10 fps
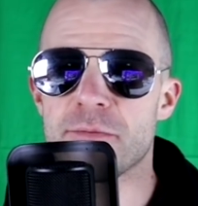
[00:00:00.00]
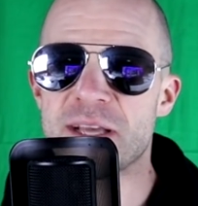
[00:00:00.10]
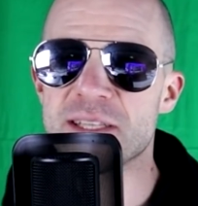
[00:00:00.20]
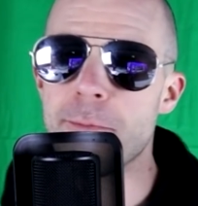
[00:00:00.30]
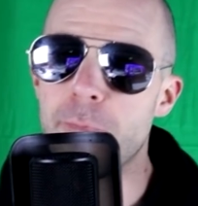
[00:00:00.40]

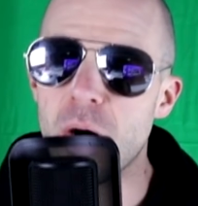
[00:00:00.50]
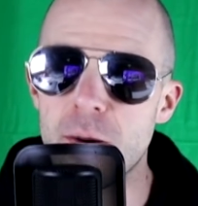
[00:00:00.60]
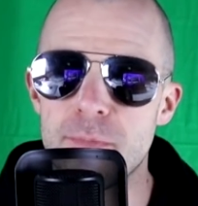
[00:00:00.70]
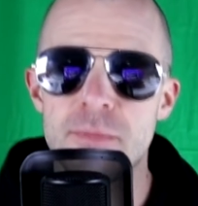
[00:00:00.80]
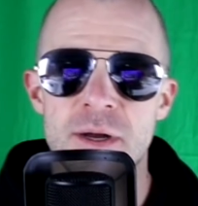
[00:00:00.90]
Makes it
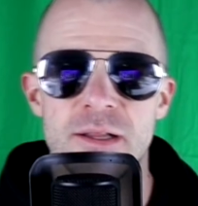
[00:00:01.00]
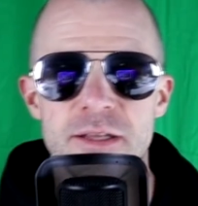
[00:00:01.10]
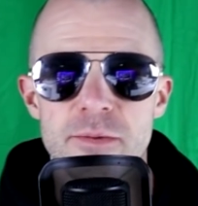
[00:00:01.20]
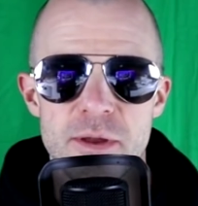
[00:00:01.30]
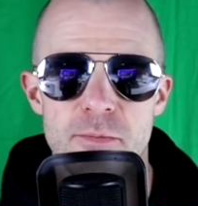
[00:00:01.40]
pop a
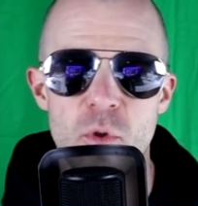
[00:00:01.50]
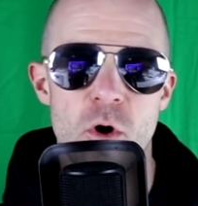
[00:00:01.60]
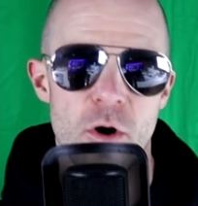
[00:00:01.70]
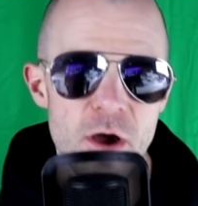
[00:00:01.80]
little bit more.